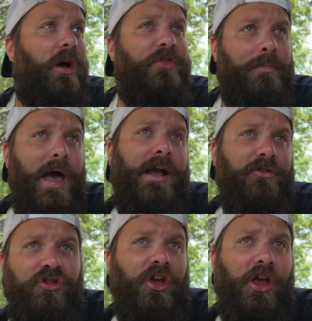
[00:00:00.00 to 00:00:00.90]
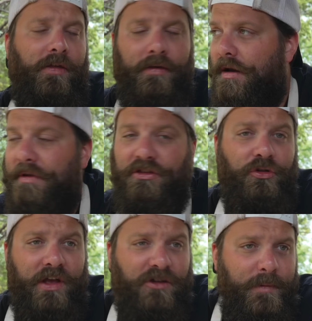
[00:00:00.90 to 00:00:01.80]
love the mac and cheese. I'm like,
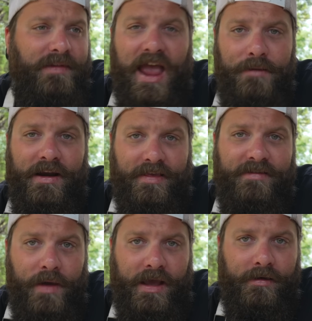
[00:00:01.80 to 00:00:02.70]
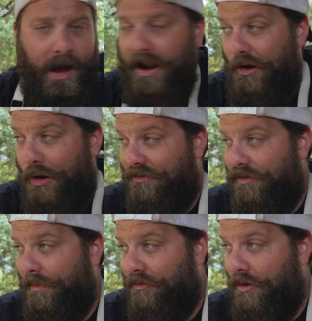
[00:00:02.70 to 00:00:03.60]
dude, that took me 10 minutes to make. I don't know, it always
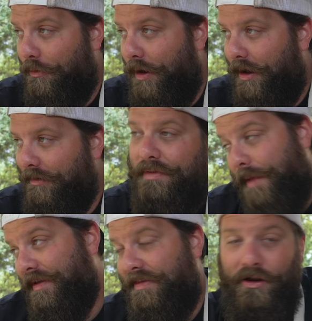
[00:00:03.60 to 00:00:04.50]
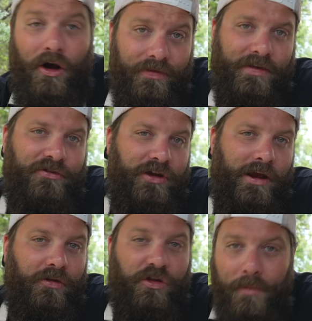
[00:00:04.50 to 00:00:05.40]
rubbed me the wrong way. But that being said, on this
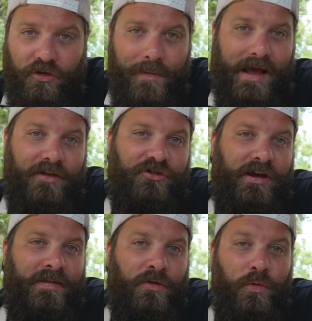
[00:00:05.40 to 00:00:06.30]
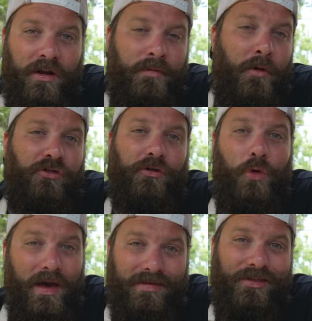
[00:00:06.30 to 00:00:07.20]
channel, smoked mac and cheese is one of the most
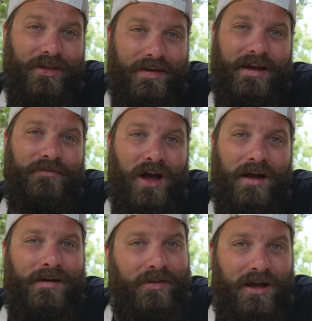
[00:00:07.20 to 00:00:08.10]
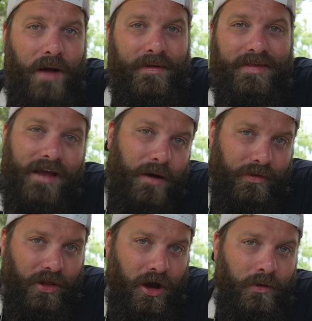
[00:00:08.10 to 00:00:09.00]
requested things I've gotten in the comments down
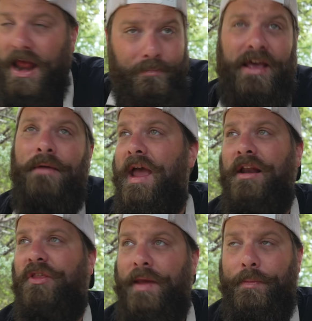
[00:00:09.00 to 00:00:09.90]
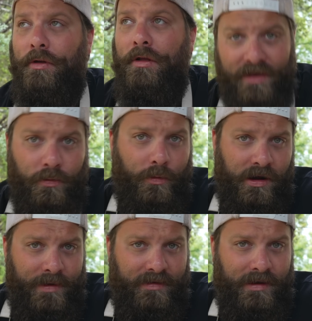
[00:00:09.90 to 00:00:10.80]
below, and being a man of the people, that's that's what we're
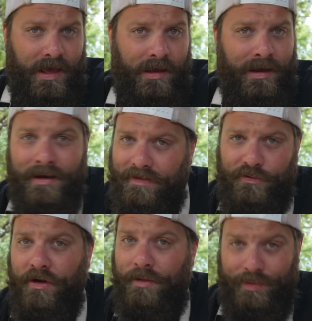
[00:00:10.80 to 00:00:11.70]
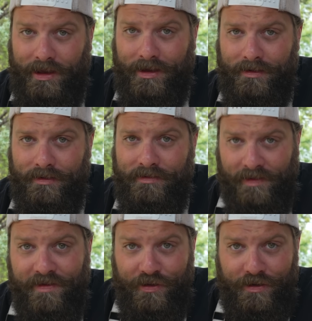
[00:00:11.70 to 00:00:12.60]
gonna make today, and it's going to be
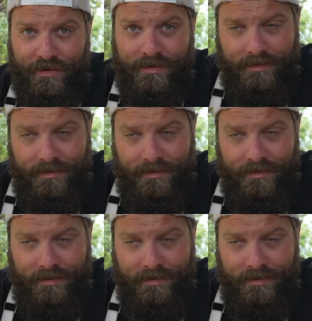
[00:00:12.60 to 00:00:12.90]
delicious.